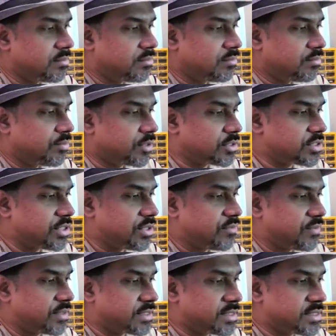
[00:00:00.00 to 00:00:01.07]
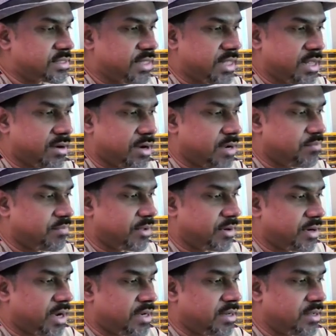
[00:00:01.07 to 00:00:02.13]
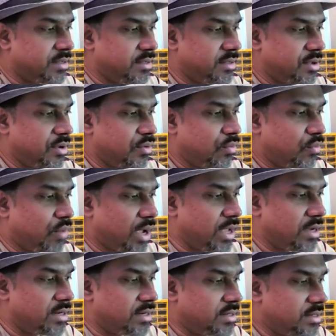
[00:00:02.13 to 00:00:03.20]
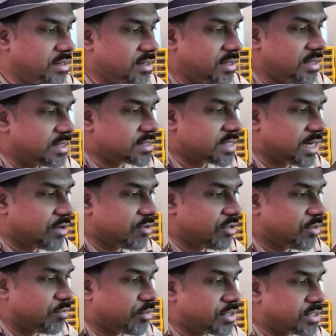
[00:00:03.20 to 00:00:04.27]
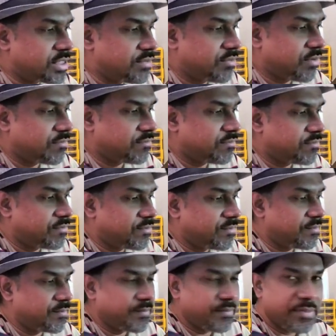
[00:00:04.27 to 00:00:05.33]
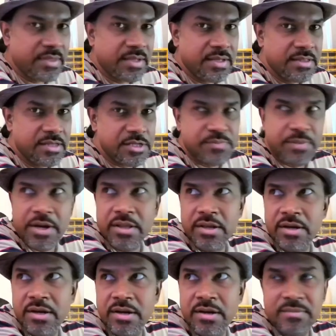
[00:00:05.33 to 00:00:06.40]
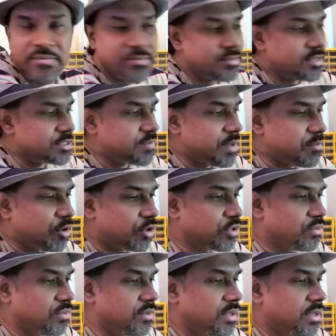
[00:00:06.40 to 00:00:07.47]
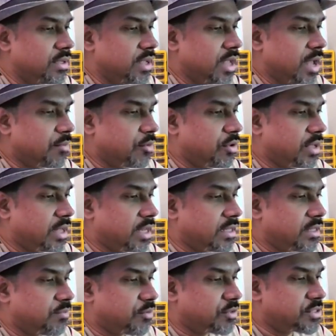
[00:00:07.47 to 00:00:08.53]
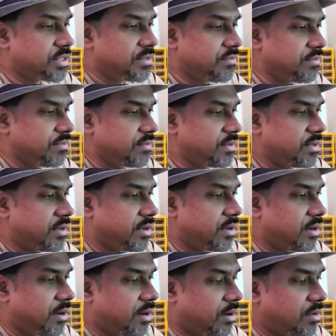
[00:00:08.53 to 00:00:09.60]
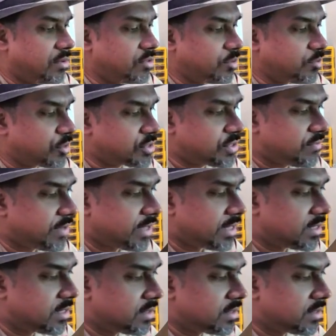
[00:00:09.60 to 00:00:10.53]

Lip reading: positive, which is the red wire that's connected to the positive of this particular display module. I'm going to connect the positive onto the positive rail,